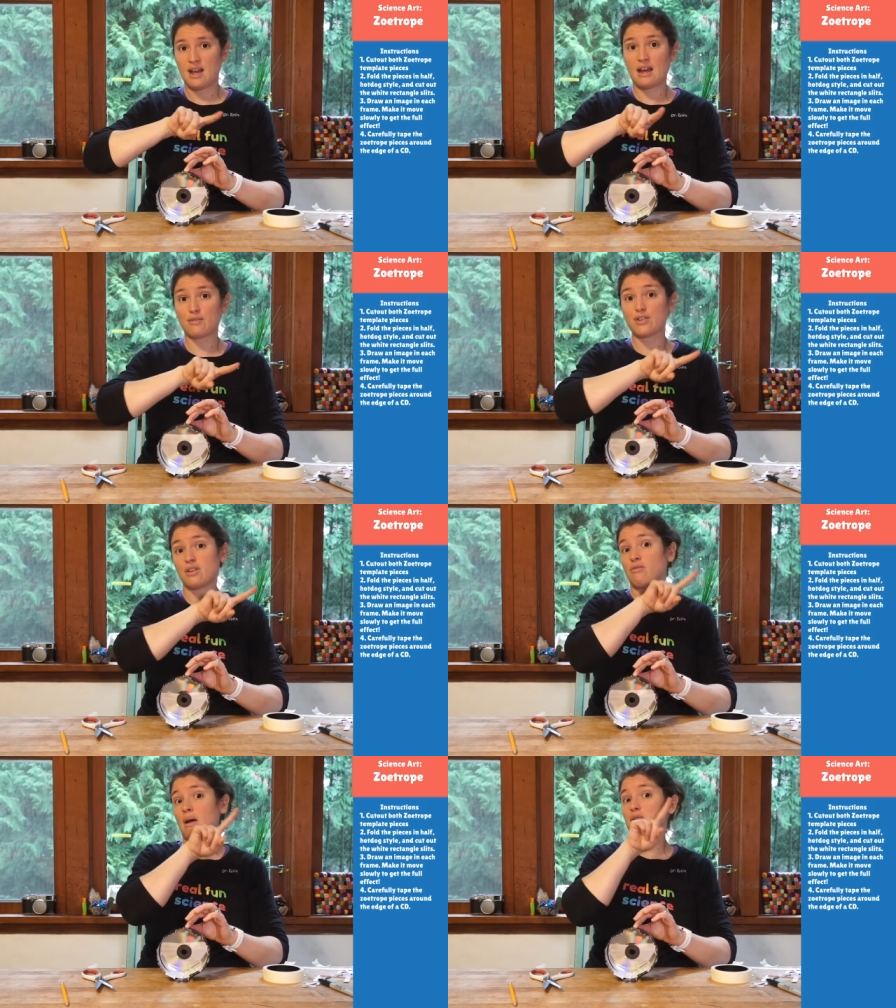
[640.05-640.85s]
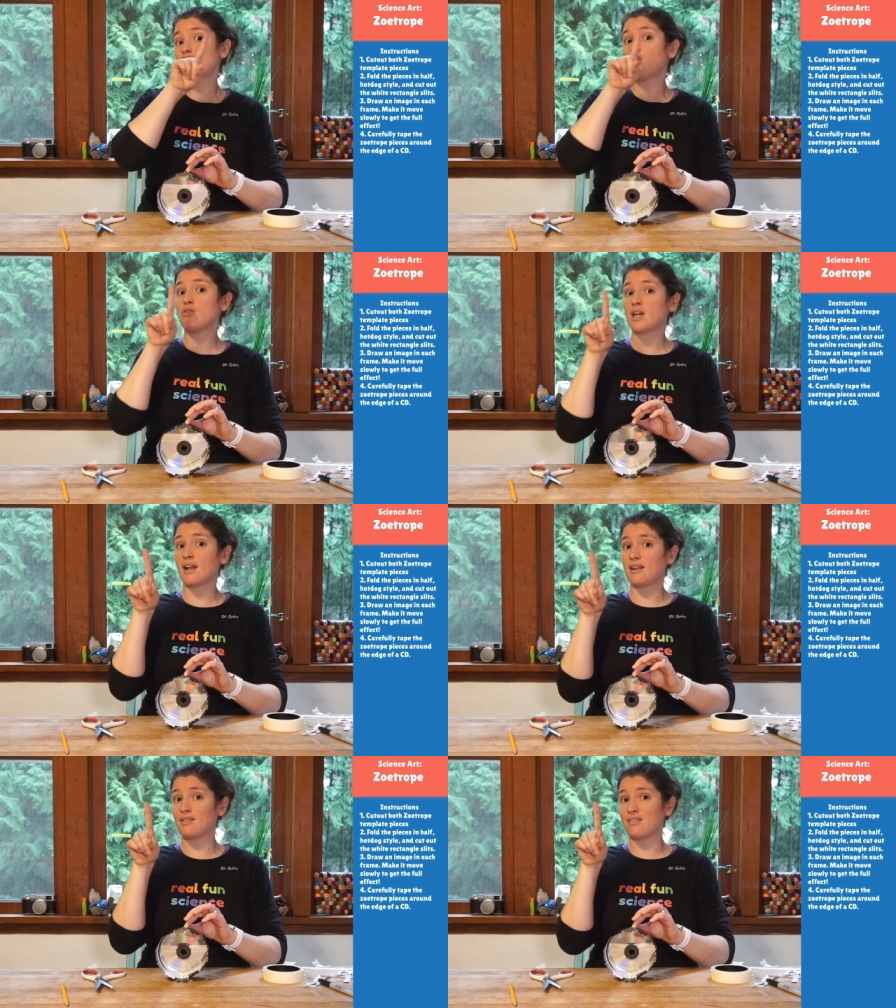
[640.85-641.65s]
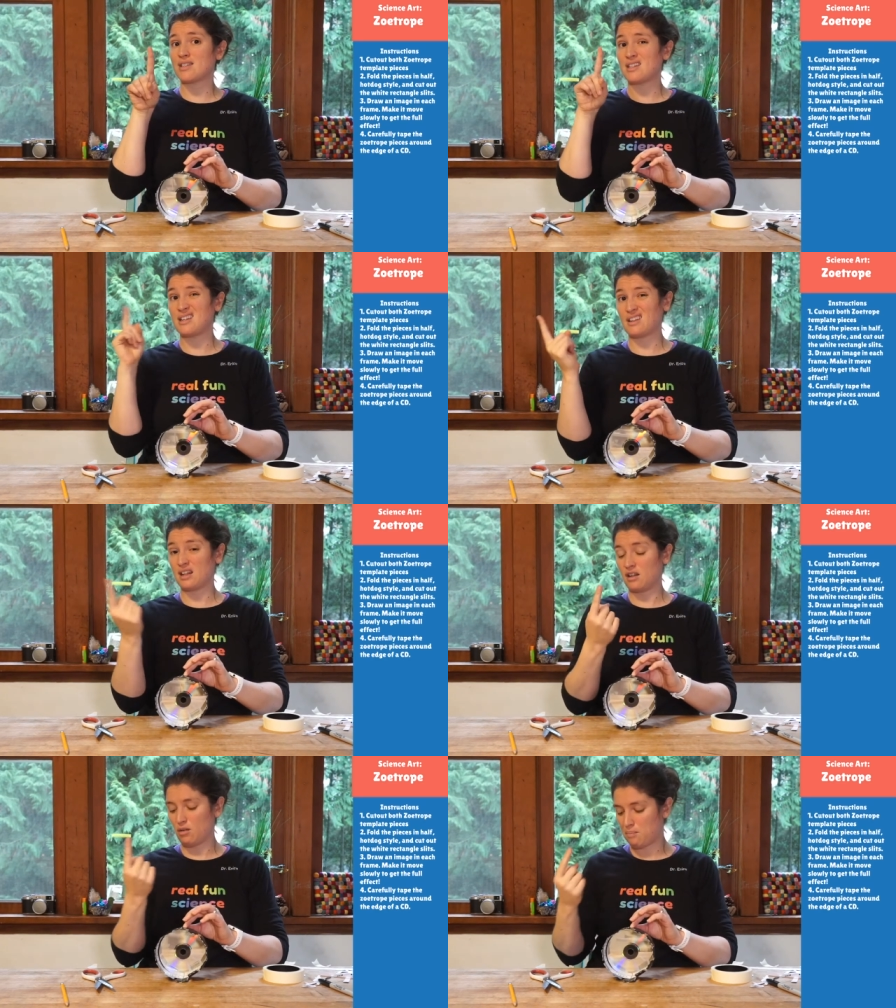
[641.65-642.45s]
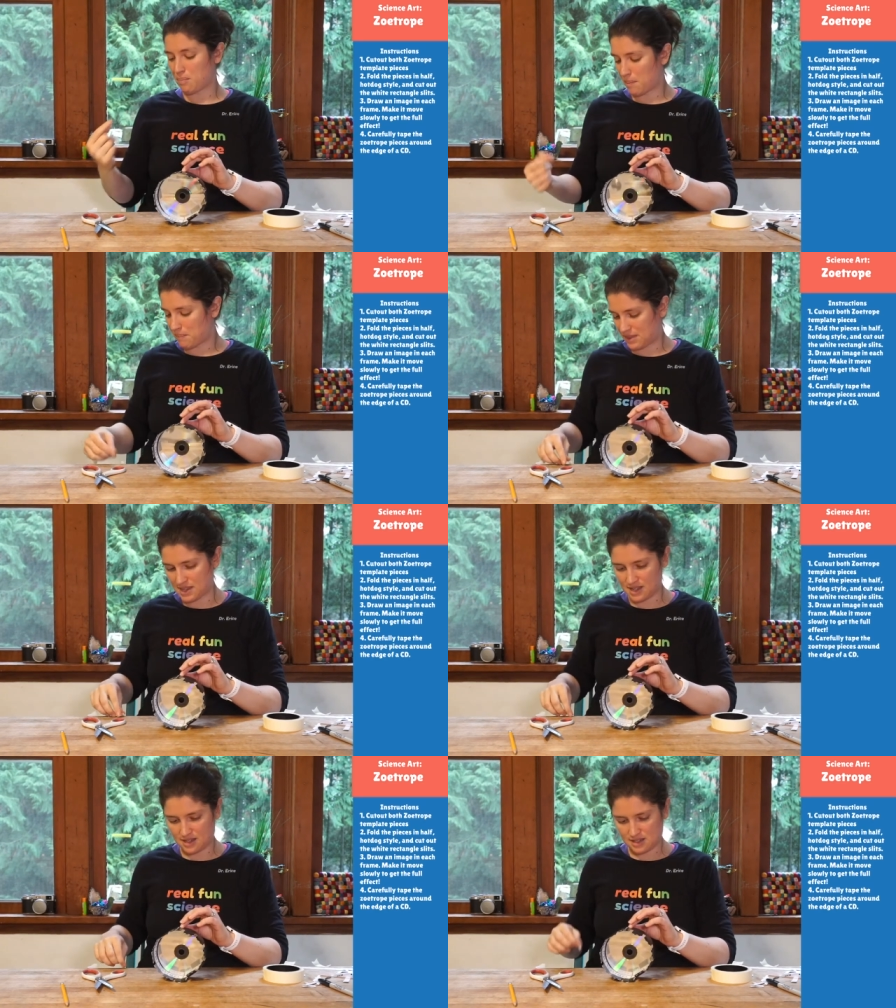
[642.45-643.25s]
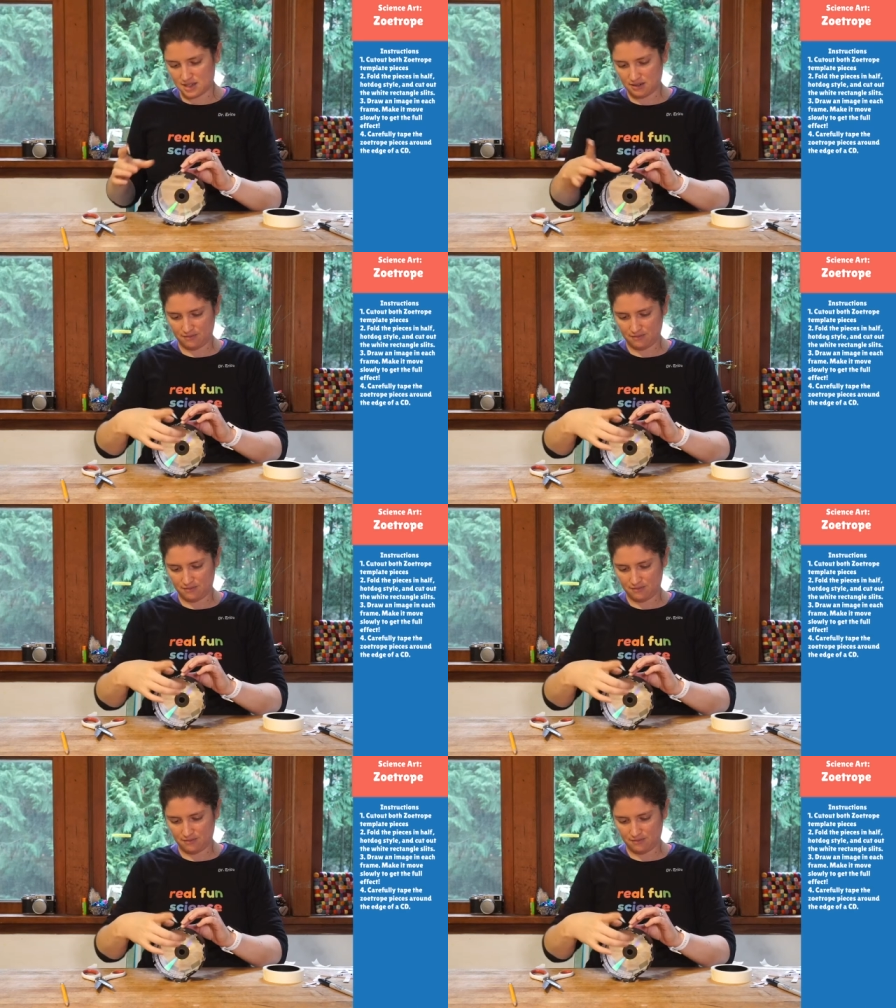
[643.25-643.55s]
everything wrapped too tightly around the CD and then a little bump at the end.